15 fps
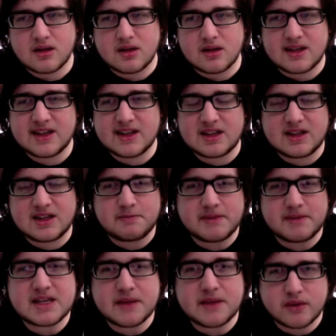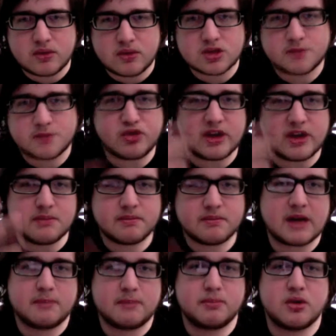it'd be difficult to bring him
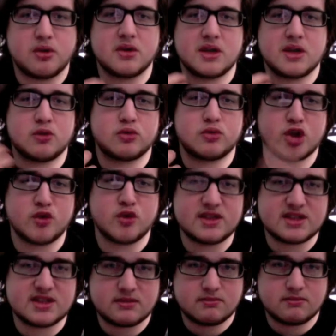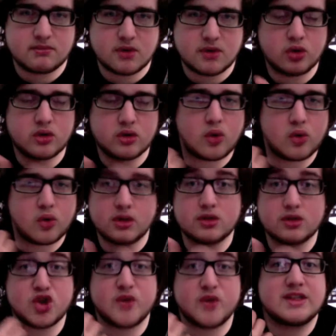back, but he will do his or
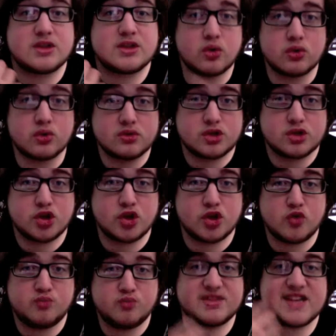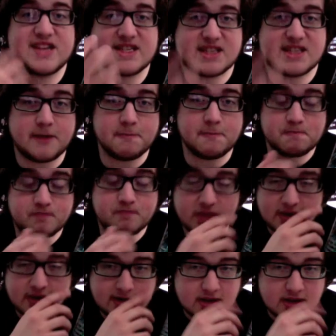do his all to protect him.
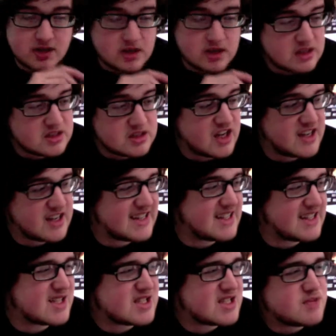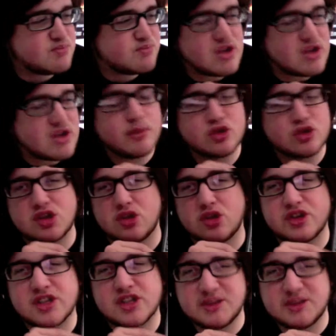So it's pretty much like